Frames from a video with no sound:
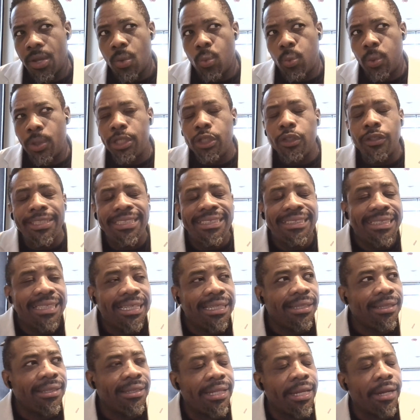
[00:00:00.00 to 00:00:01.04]
when you're
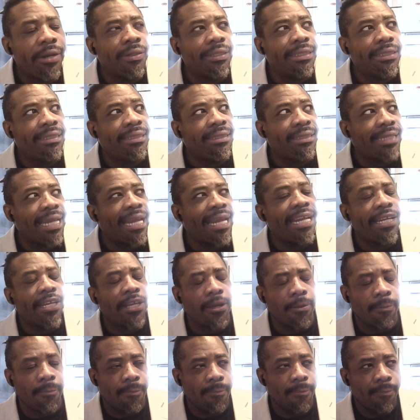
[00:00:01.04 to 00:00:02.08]
sitting there in the
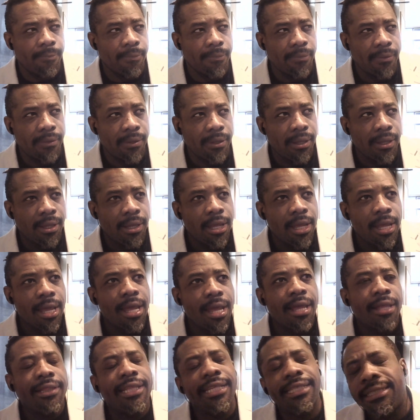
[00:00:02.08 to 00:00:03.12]
stadium,
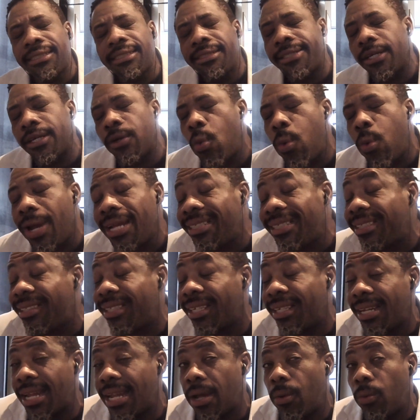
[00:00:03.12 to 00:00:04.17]
this is a
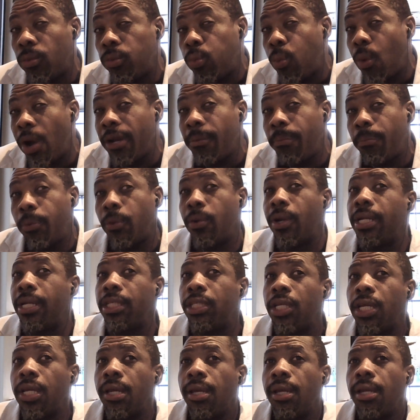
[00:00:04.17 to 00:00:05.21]
question at one point
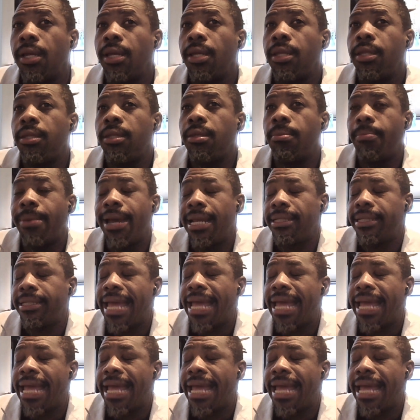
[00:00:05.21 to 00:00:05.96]
you might